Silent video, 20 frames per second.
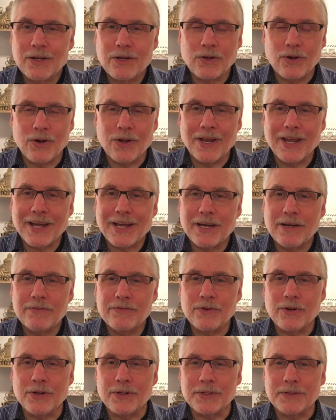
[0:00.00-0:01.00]
Kol
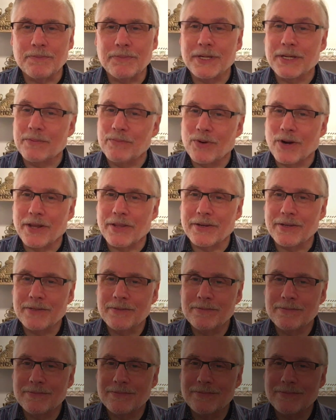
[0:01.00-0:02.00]
kavod, big brother.